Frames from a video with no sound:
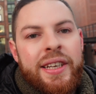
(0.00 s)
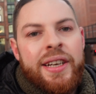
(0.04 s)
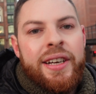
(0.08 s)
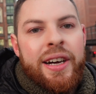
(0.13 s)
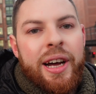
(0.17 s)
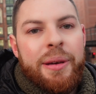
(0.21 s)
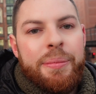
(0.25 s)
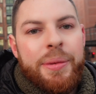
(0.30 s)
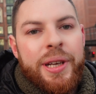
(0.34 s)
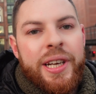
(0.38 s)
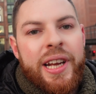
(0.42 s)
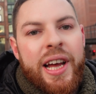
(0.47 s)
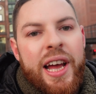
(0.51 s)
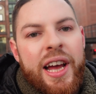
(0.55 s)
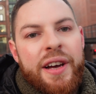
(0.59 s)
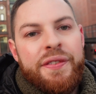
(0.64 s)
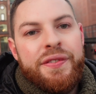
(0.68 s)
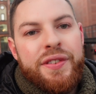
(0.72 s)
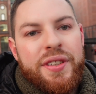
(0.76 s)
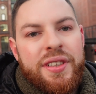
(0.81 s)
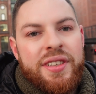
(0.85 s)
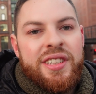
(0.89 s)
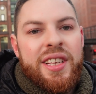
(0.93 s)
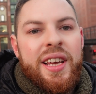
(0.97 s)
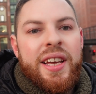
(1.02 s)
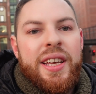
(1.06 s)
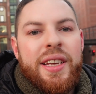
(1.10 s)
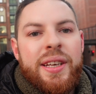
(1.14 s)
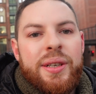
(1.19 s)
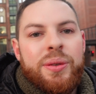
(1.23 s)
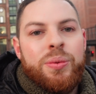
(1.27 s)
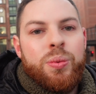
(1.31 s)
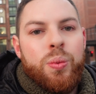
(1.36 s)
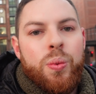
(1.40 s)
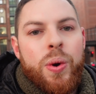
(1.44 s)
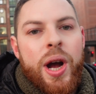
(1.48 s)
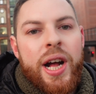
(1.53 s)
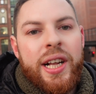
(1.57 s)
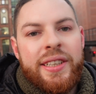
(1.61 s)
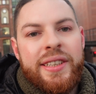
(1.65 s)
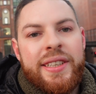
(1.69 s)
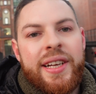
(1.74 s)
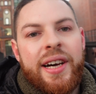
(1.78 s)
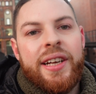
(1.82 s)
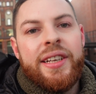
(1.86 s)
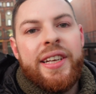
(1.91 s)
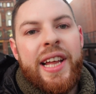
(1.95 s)
I mean, I have to say, well
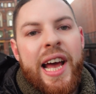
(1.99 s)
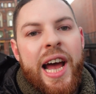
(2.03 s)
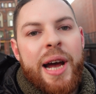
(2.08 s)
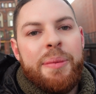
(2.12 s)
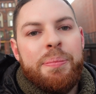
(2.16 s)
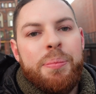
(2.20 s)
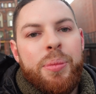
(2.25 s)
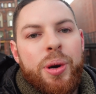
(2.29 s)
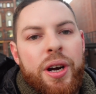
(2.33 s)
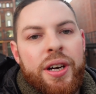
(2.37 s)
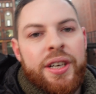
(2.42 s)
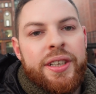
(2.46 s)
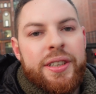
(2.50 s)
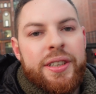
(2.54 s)
done Hamburg.